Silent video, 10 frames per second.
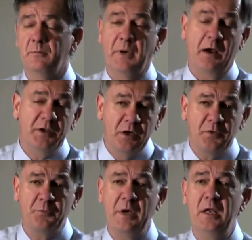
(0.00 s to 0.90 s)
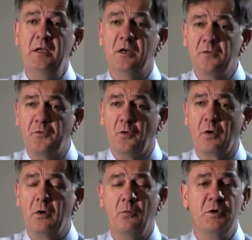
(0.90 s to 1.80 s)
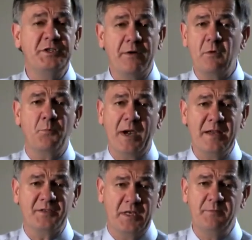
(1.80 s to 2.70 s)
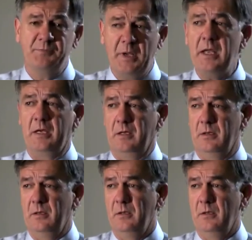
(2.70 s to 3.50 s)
about year 3, year 4, whichever branch seems big.